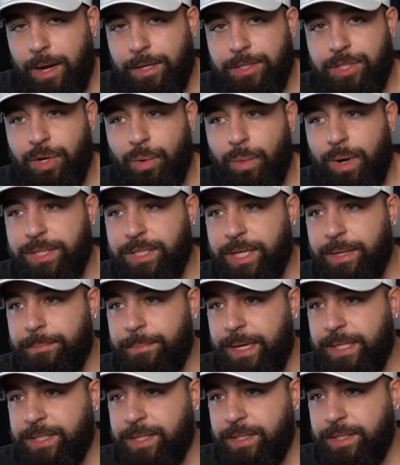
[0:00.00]
So
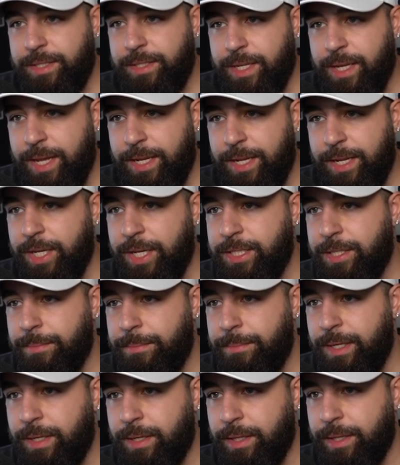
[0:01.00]
Wuskin basically said, just to
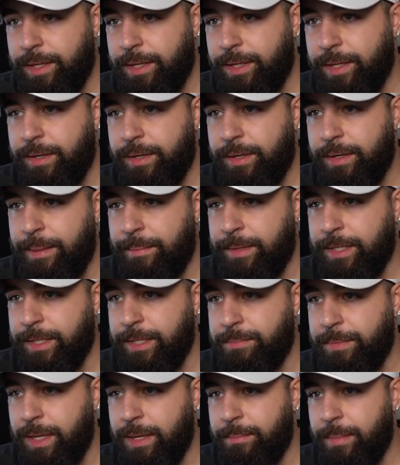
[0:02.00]
be clear,
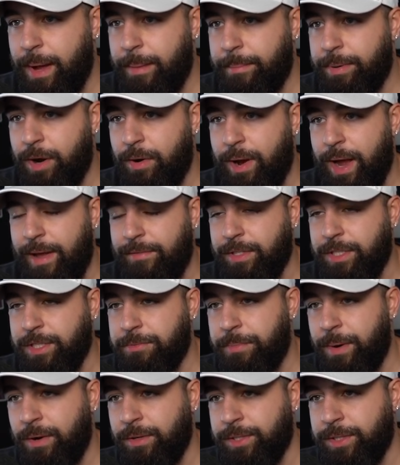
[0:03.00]
Nameless, me and my bro haven't
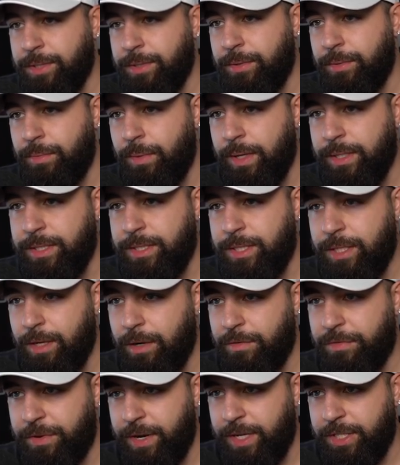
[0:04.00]
spoke to one
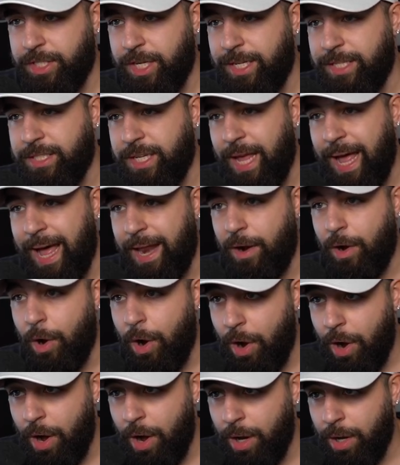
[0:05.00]
single franchise at
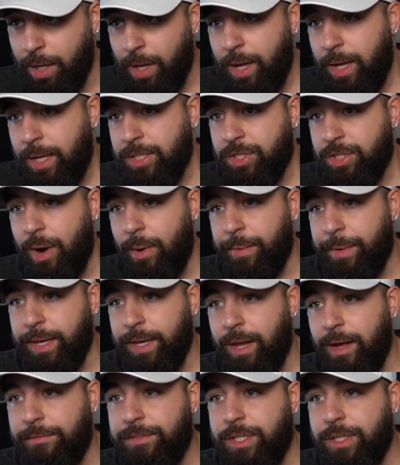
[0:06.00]
all. So I would
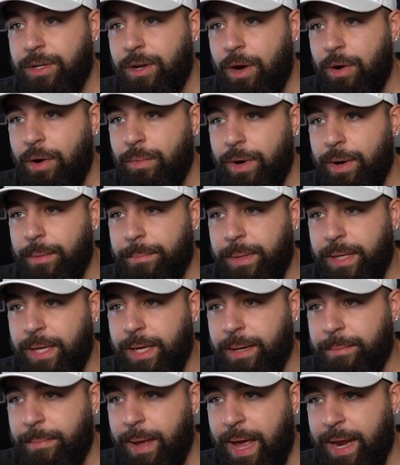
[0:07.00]
love to know where me
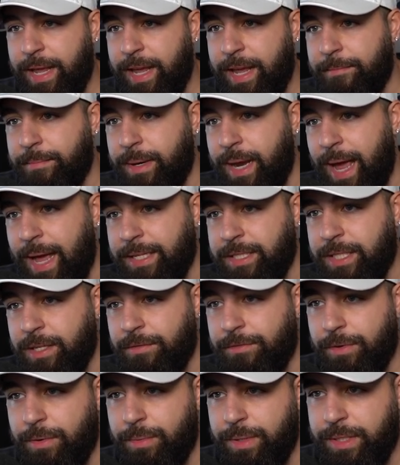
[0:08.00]
and Maddie have been
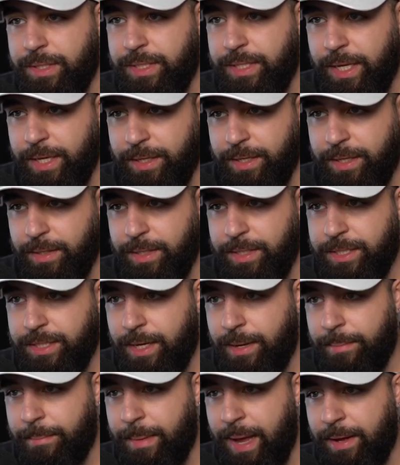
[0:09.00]
asking for ridiculous
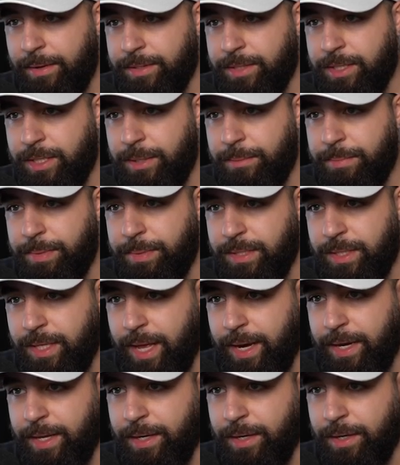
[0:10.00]
amounts. He put
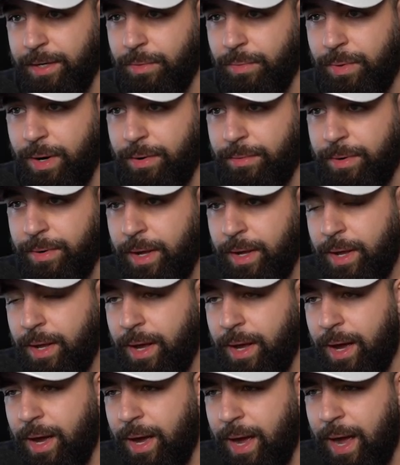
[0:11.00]
that in a quote.
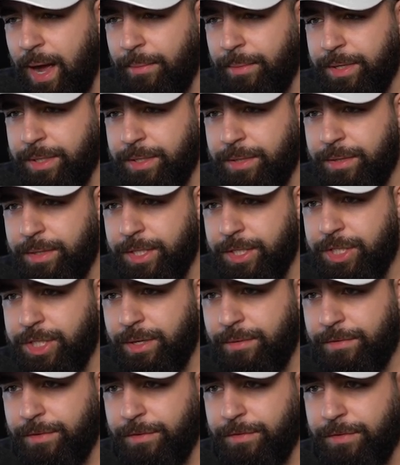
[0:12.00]
I would do this
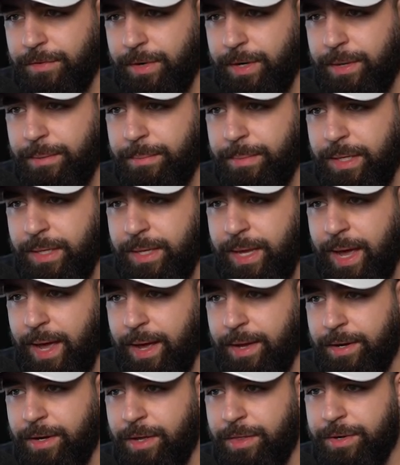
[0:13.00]
shit for free, but
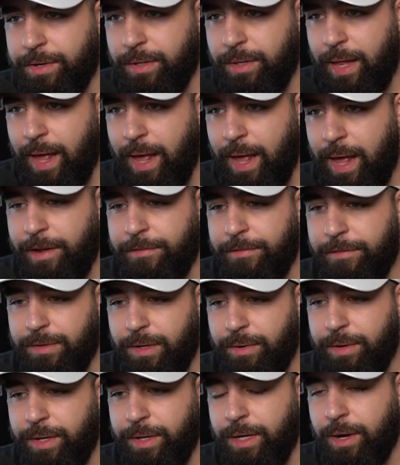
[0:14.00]
yeah, another lie
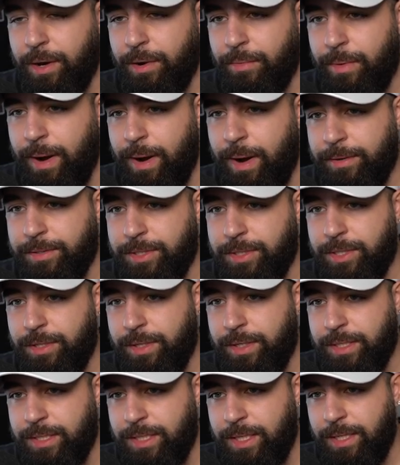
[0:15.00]
floating around. So
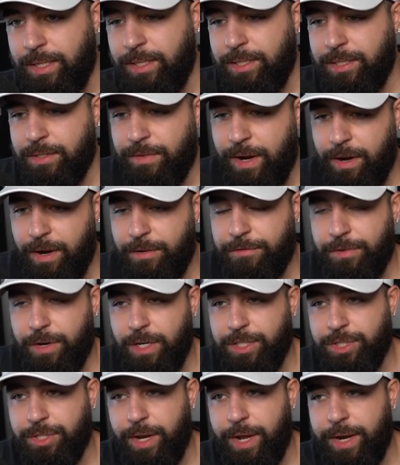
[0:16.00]
you can see he's very
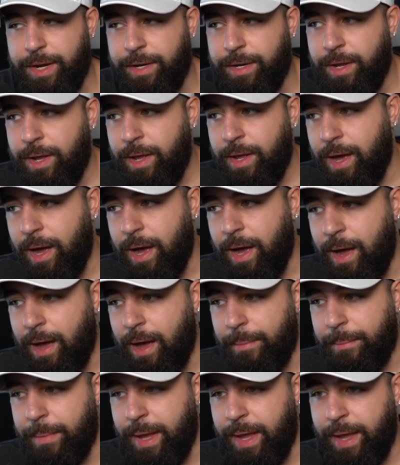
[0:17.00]
frustrated
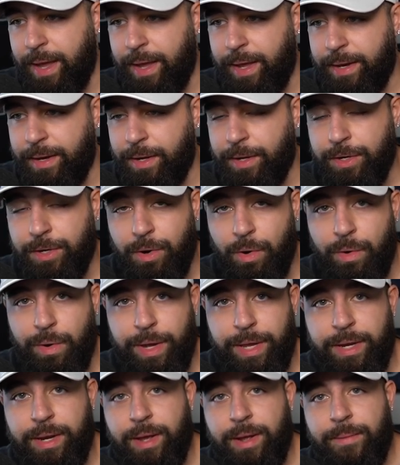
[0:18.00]
and
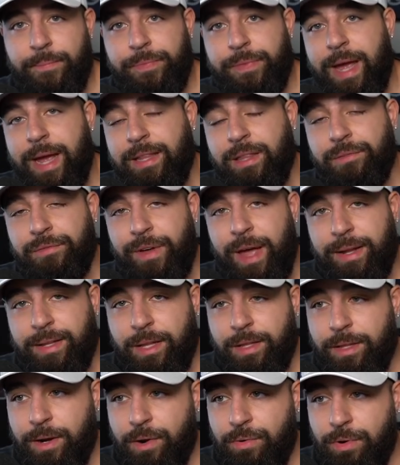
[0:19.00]
annoyed at the fact
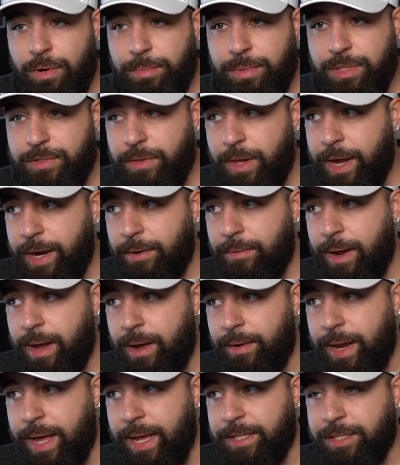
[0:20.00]
that there are rumors flying
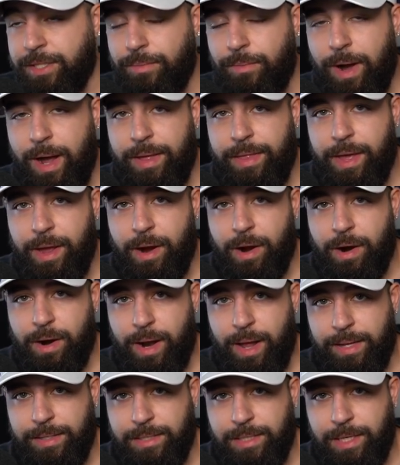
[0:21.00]
around as to why they
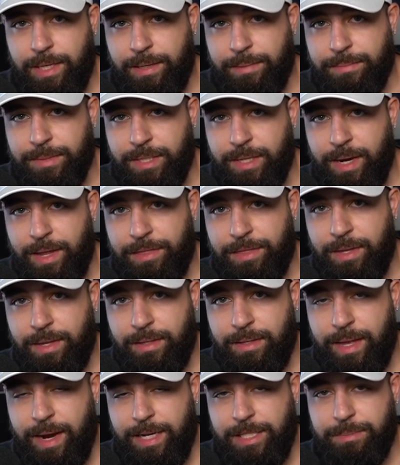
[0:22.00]
aren't on teams. And I
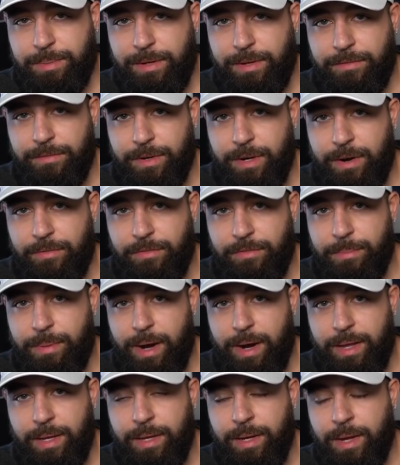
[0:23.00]
think that I speak for
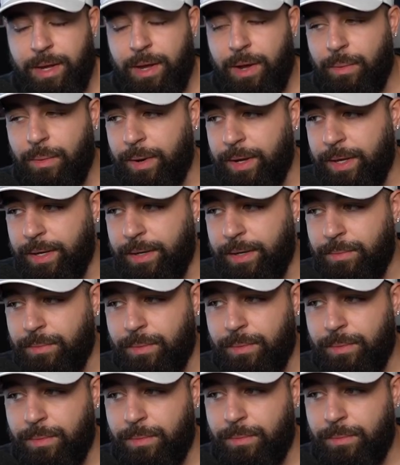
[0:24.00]
everybody when
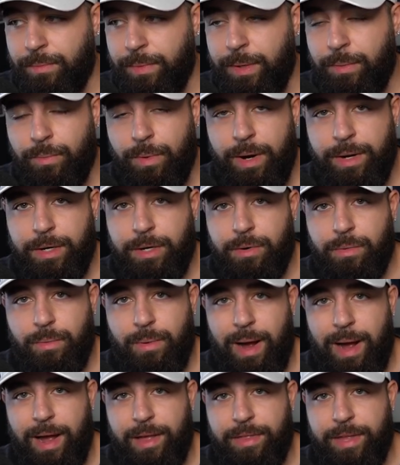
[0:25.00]
we wonder
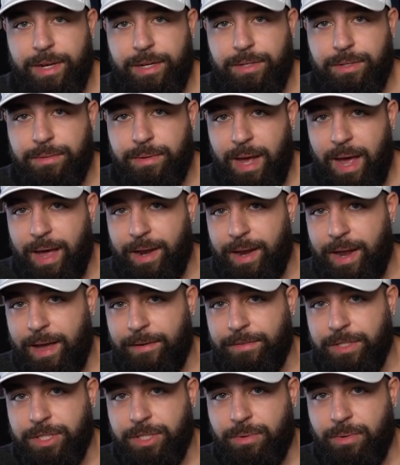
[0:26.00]
why they do not
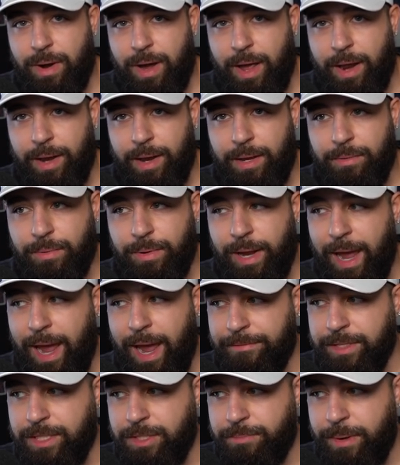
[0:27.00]
have a squad, and we
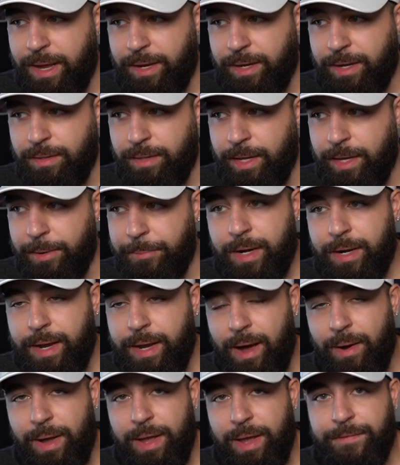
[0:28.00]
have to speculate.
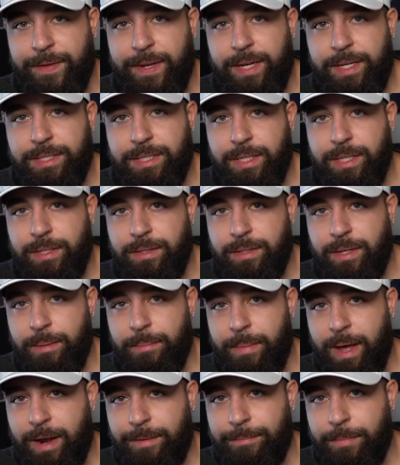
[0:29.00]
Now, if it isn't the
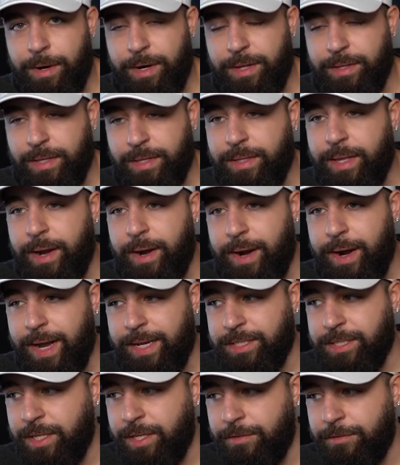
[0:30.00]
amount of money that they're
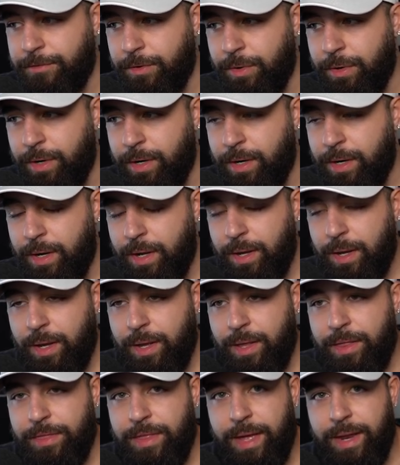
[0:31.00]
asking for,
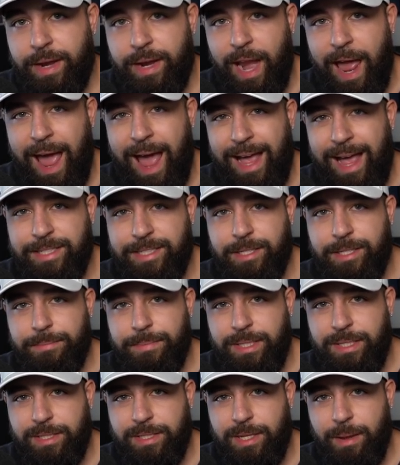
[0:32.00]
then it has to
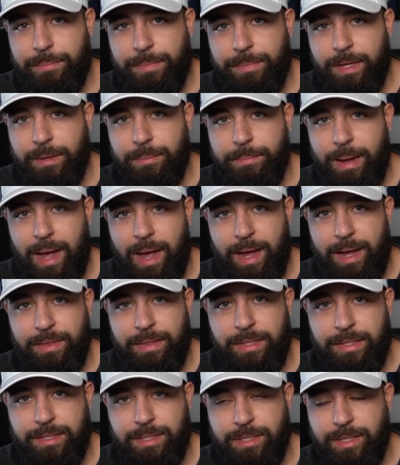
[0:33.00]
be something
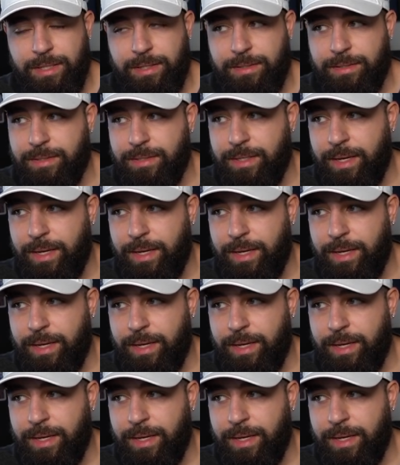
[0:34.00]
behind the scenes.